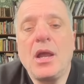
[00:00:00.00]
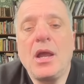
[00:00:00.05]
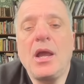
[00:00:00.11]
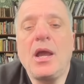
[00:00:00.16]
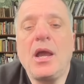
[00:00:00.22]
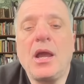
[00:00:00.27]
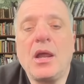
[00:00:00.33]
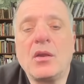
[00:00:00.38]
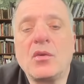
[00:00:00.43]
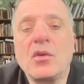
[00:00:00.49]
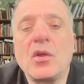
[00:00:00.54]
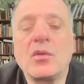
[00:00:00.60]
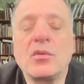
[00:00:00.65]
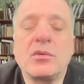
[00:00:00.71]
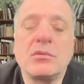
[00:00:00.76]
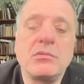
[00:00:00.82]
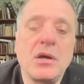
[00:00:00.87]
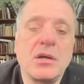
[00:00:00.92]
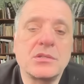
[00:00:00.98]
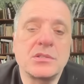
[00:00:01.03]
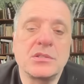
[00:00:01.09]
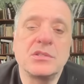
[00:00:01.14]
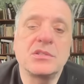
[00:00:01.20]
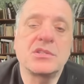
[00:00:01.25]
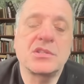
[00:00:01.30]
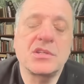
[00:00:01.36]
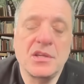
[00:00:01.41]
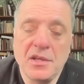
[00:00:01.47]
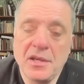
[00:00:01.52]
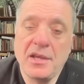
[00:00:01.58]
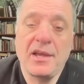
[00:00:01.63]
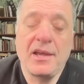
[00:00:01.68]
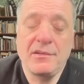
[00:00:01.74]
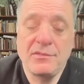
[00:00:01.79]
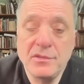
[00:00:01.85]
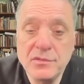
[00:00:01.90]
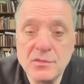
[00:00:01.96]
And the Russians
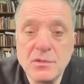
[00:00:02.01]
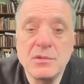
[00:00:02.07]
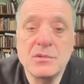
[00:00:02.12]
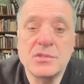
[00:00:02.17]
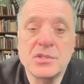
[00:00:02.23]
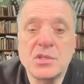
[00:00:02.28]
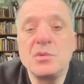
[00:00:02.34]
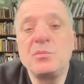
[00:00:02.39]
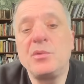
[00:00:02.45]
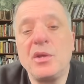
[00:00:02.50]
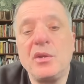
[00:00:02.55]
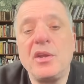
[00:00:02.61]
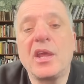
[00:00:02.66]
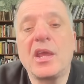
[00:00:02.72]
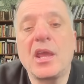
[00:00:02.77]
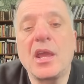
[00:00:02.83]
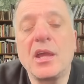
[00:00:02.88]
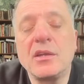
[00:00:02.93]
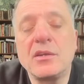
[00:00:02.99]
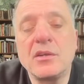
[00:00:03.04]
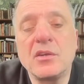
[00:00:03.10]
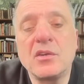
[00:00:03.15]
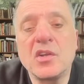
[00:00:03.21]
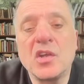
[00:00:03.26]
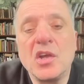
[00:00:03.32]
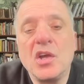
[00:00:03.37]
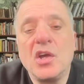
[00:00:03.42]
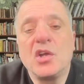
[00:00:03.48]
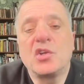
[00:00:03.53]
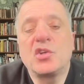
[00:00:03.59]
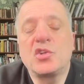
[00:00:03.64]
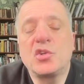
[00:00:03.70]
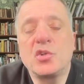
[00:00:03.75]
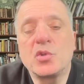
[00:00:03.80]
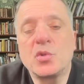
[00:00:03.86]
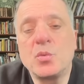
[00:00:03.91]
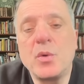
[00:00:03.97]
have, of course, communicated
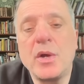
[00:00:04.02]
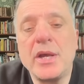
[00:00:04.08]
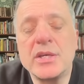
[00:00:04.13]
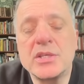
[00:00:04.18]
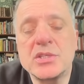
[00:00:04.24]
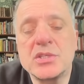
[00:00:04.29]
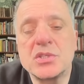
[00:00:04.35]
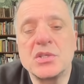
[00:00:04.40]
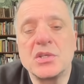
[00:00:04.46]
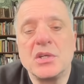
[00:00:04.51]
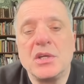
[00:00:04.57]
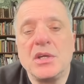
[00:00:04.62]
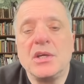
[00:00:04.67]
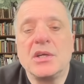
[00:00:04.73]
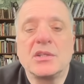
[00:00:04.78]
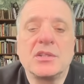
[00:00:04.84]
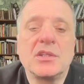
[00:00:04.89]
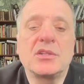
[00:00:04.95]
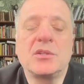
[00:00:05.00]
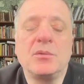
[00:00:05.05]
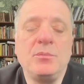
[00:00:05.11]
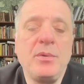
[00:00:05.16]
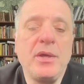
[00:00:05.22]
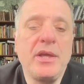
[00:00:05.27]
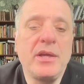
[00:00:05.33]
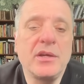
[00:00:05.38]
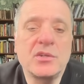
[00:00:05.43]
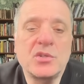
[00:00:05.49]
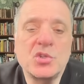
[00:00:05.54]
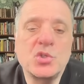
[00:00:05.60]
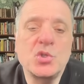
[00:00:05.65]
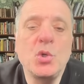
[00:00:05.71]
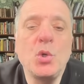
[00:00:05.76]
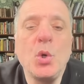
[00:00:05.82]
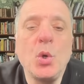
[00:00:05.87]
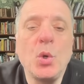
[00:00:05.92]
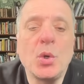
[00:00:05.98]
to the West that the mere
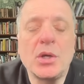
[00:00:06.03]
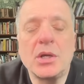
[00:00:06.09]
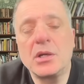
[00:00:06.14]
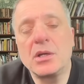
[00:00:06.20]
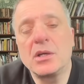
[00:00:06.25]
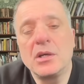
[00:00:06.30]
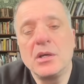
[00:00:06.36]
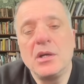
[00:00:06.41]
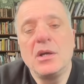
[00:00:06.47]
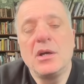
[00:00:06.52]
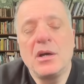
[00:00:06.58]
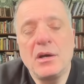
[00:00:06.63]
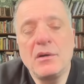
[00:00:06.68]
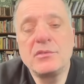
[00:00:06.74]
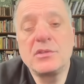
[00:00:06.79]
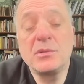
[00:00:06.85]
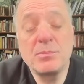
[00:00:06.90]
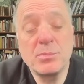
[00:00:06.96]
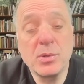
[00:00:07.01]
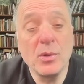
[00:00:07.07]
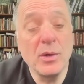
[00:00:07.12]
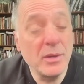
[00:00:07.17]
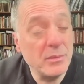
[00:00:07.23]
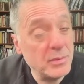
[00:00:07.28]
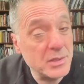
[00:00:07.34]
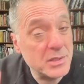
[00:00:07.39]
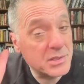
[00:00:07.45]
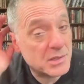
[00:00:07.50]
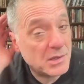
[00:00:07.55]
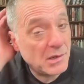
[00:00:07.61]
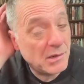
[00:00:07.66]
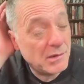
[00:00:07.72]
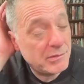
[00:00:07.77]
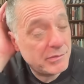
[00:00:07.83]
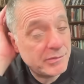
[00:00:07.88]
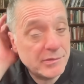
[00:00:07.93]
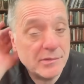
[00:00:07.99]
talk of deployment
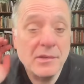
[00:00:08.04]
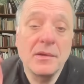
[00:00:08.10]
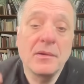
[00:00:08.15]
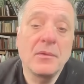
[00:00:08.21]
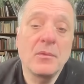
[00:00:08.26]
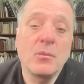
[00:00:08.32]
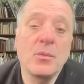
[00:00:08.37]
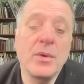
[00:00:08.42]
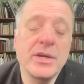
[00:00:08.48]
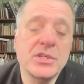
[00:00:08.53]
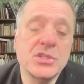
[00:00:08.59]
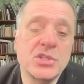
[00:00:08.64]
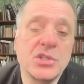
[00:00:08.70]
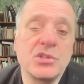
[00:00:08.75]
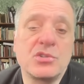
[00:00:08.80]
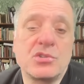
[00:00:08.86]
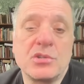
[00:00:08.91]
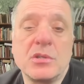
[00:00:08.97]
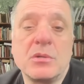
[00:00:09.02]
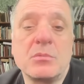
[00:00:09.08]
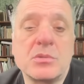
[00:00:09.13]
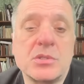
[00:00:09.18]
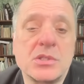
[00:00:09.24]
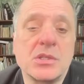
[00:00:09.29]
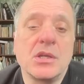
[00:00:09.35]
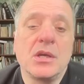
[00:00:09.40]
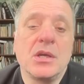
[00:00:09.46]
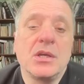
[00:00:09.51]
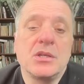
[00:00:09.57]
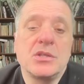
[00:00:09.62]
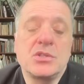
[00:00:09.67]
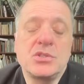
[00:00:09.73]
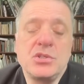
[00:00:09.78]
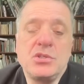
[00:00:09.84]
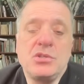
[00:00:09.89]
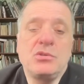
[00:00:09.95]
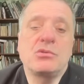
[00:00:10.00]
of Western troops
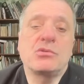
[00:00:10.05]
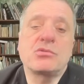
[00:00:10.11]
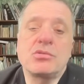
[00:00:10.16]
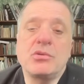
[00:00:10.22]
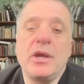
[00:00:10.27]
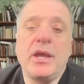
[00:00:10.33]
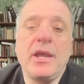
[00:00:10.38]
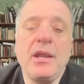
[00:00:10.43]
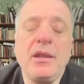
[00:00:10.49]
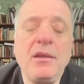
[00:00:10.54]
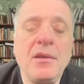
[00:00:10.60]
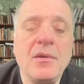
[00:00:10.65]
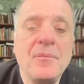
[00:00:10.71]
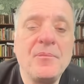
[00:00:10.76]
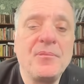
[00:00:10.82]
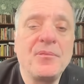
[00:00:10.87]
to Ukraine